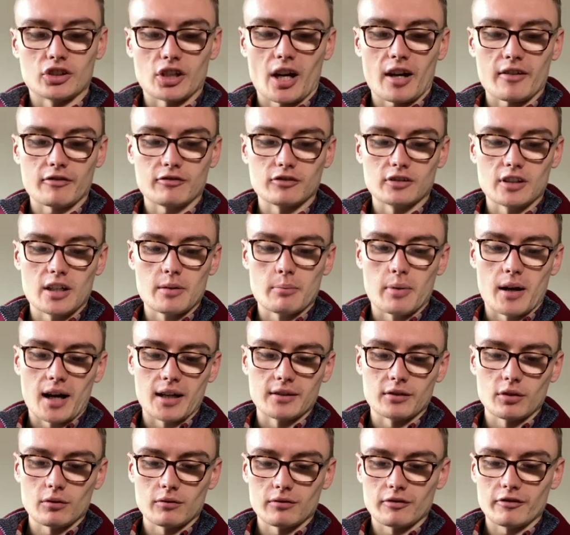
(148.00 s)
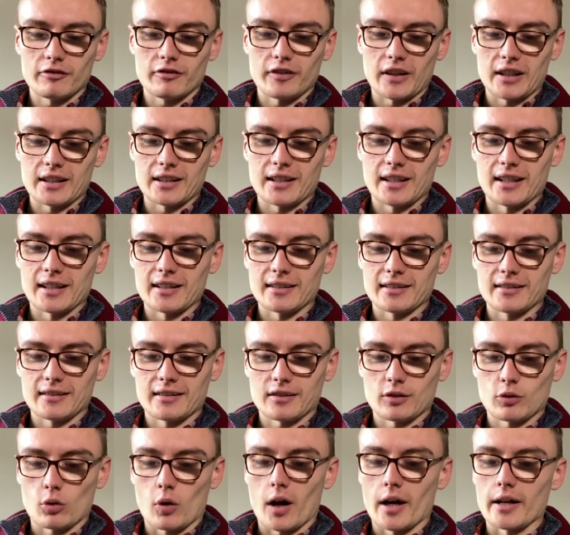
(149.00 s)
Jaffrey, but I don't think
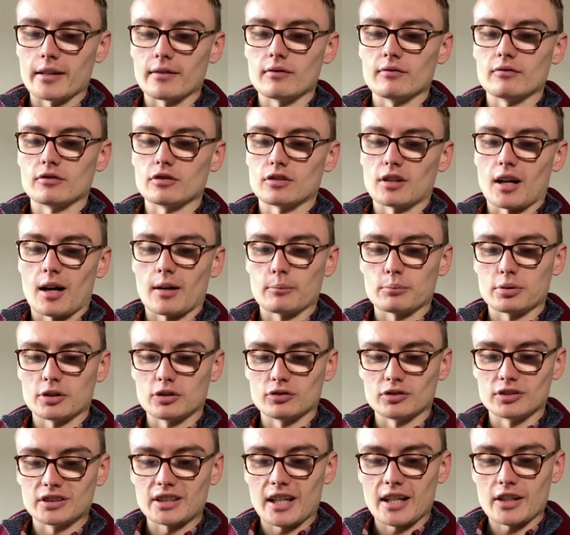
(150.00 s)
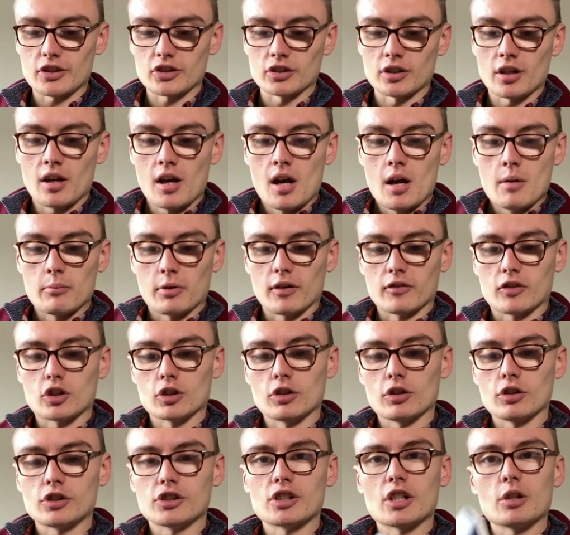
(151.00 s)
it's quite the right pronunciation. But of
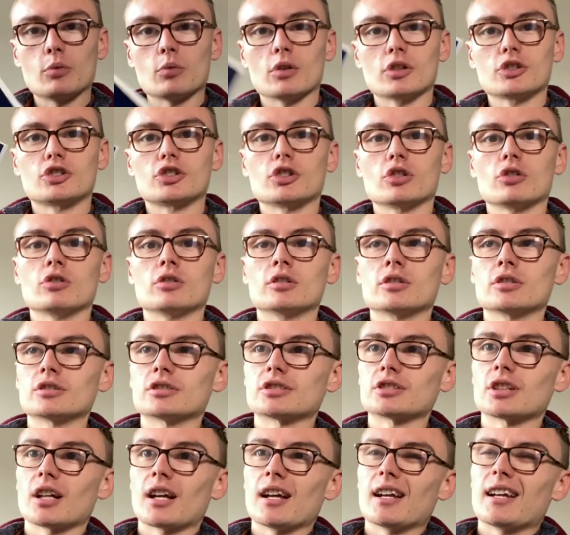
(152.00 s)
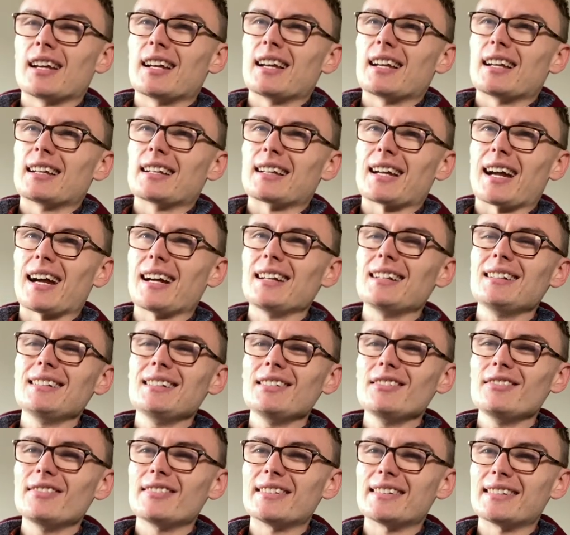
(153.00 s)
course, she was Jung's
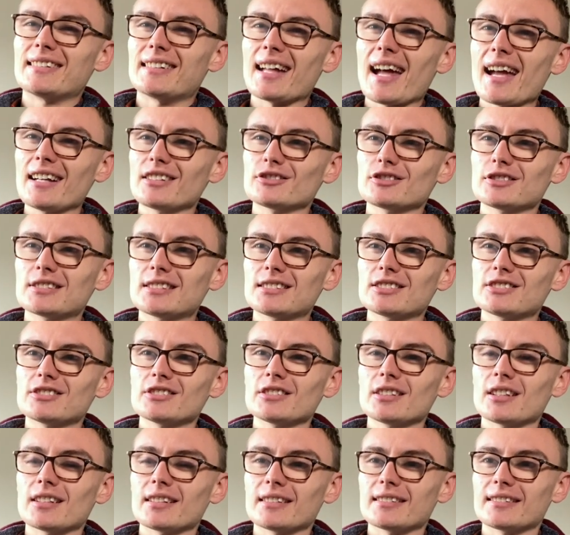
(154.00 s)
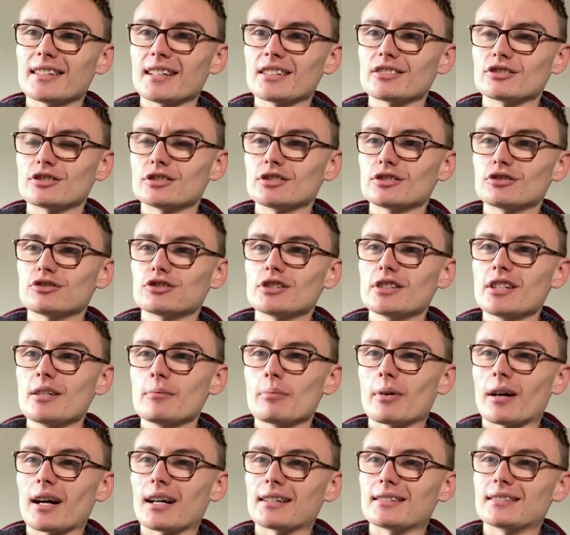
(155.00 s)
kind of
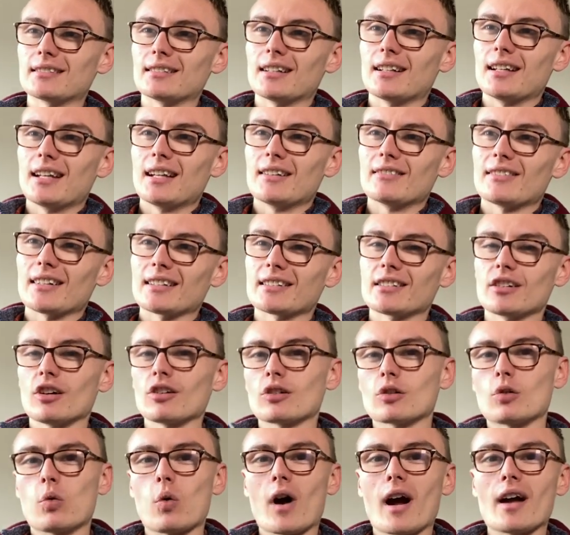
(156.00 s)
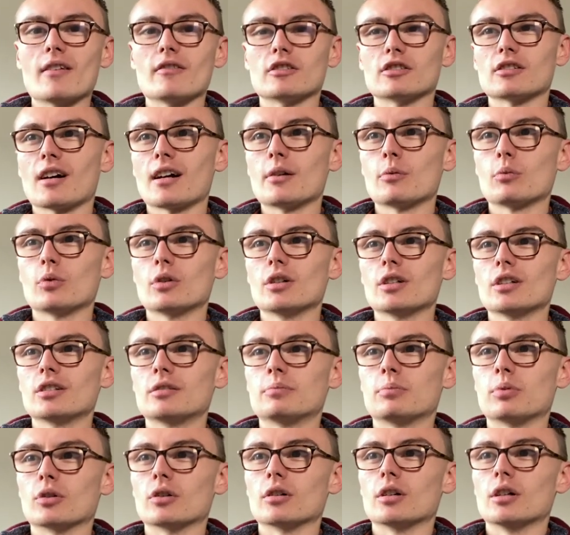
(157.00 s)
secretary, but that's not quite the right
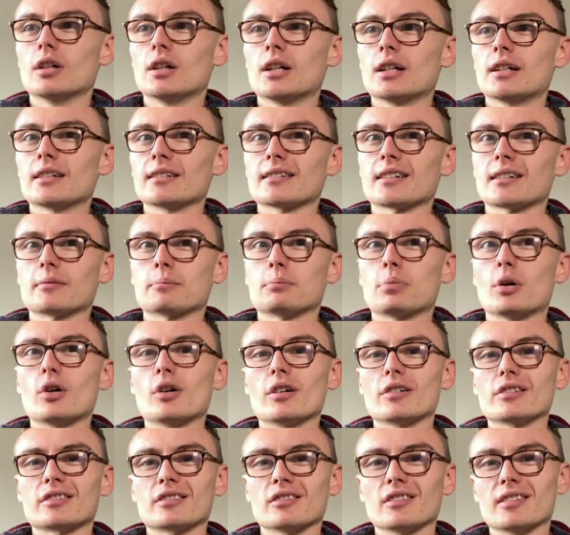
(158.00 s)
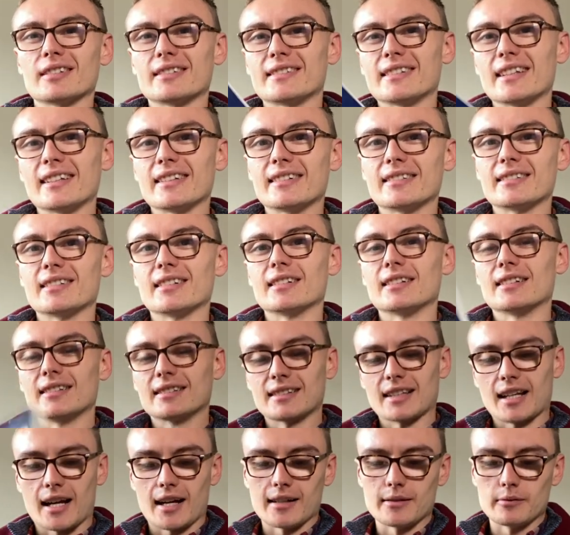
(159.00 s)
word, but like personal
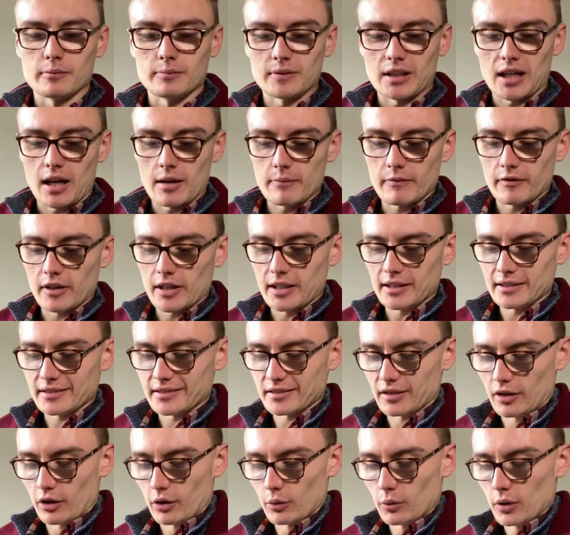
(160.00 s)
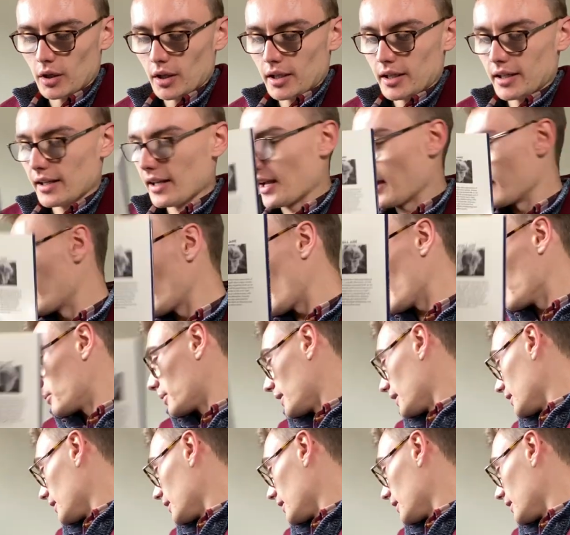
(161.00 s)
assistant type thing. So yeah, that'll